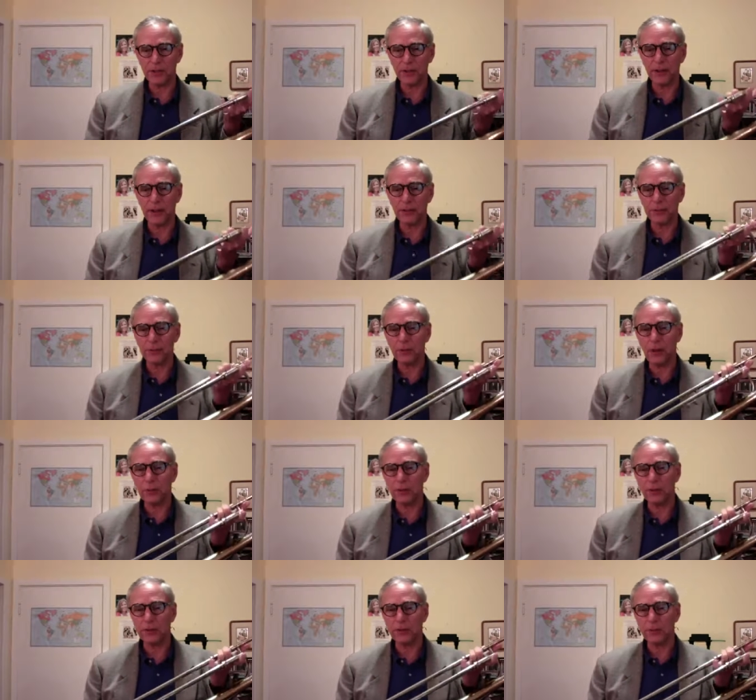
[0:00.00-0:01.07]
In fact, the
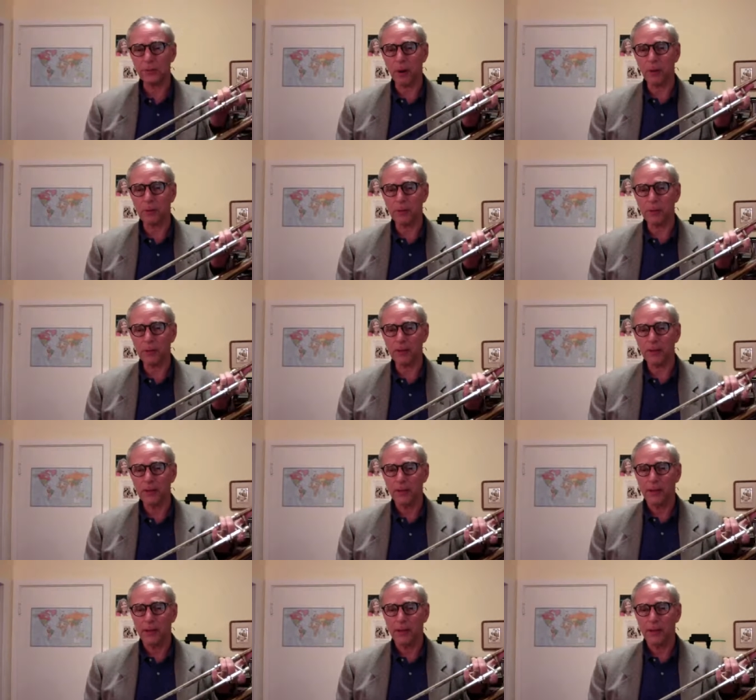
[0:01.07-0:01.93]
trombone is probably